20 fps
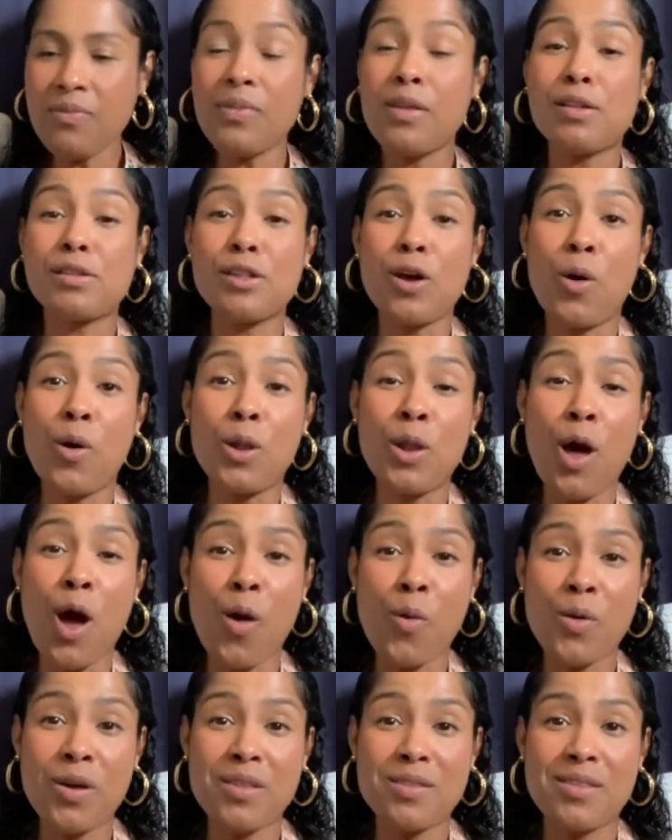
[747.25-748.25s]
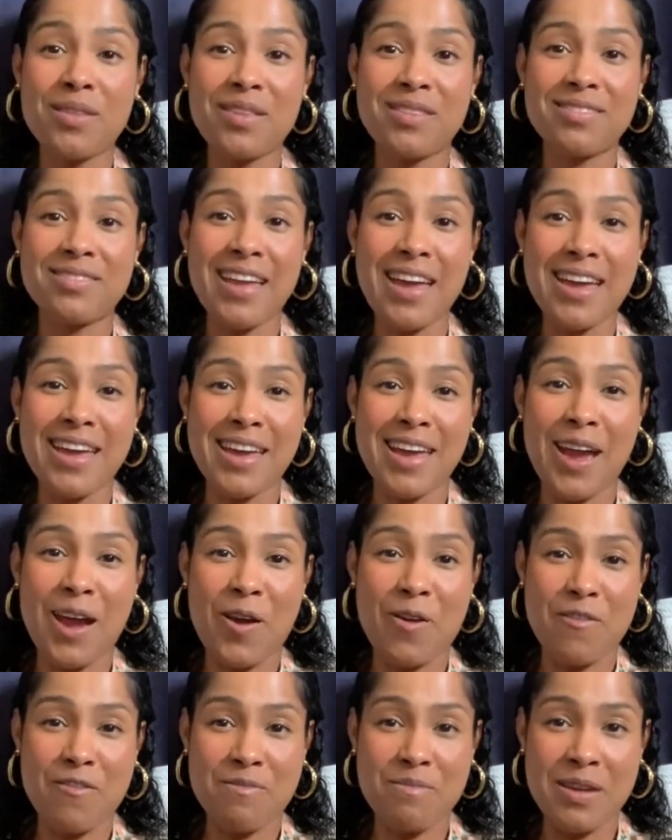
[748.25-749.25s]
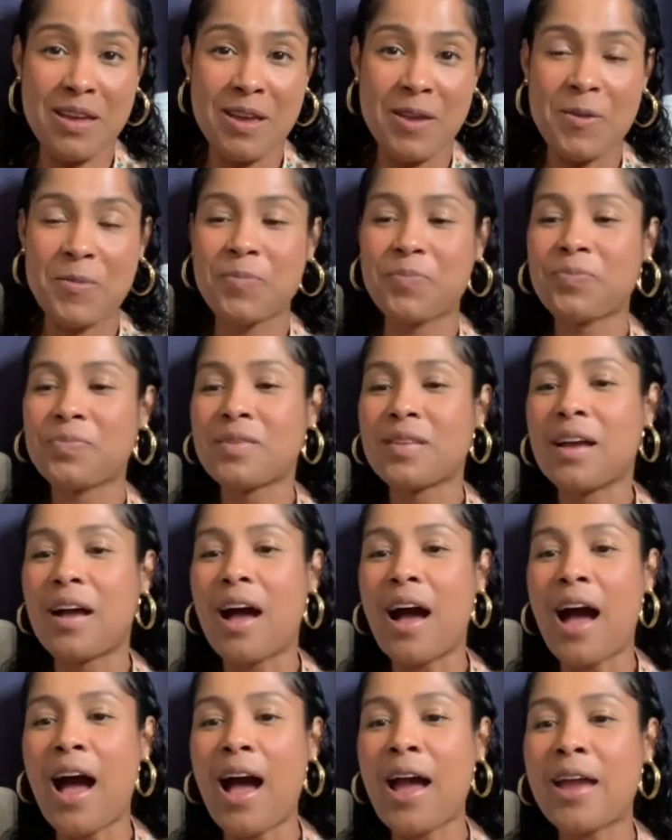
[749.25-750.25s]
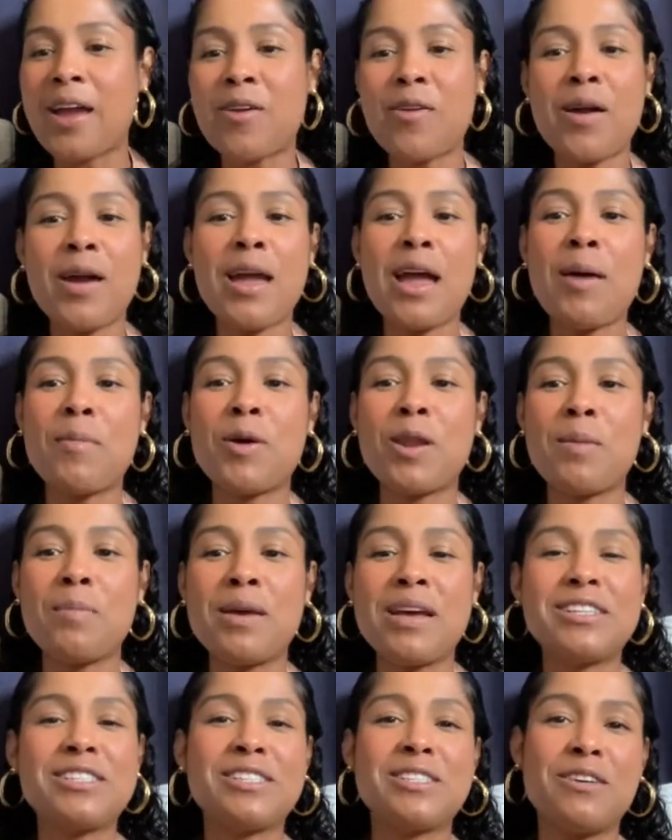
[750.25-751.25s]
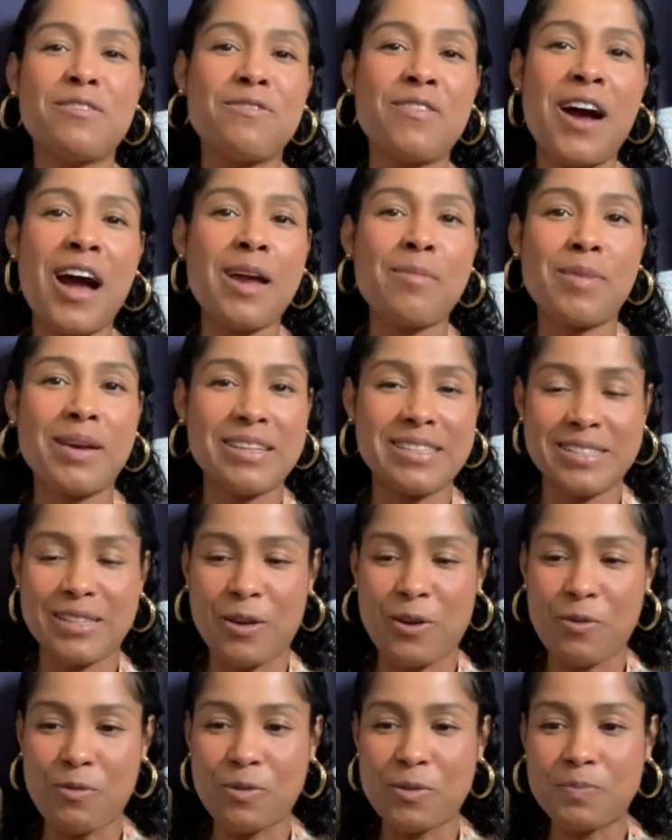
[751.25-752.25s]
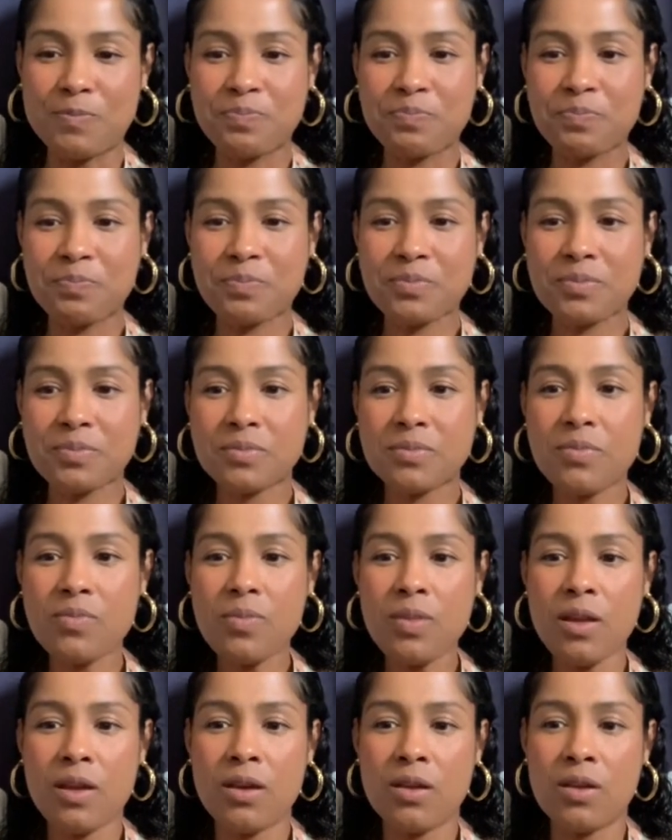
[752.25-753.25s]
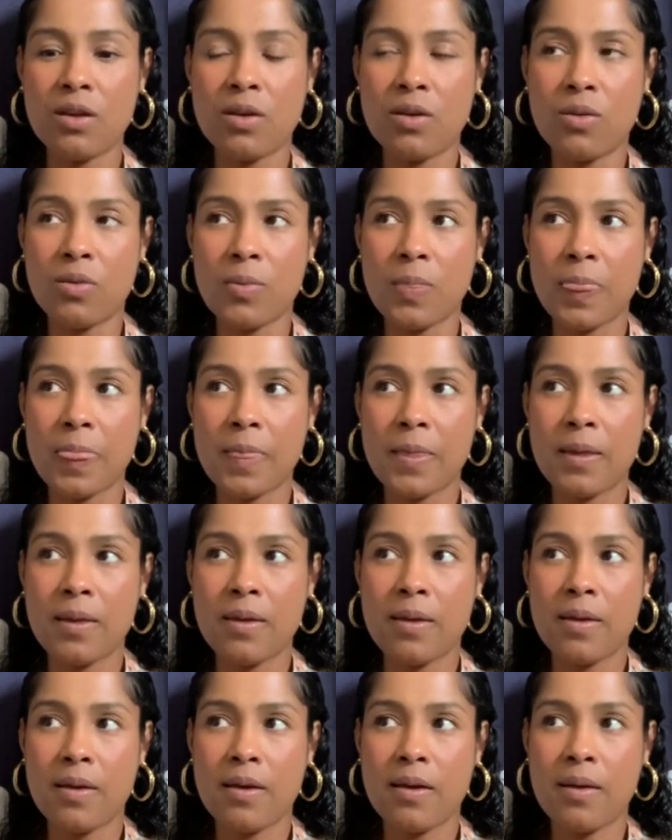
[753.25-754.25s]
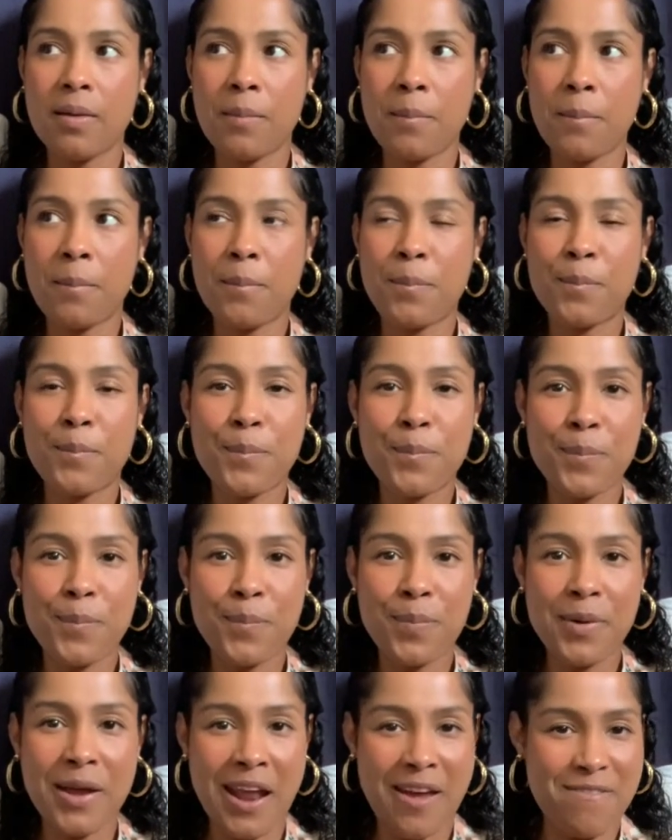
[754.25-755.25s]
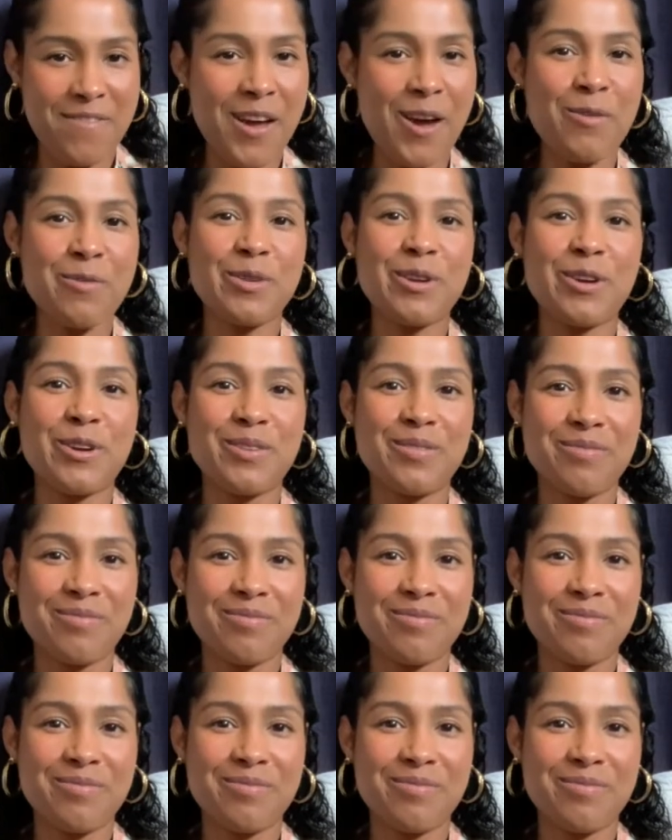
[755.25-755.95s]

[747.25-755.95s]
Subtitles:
So along with taking care of me, here I am on a mission to find myself, but I found her.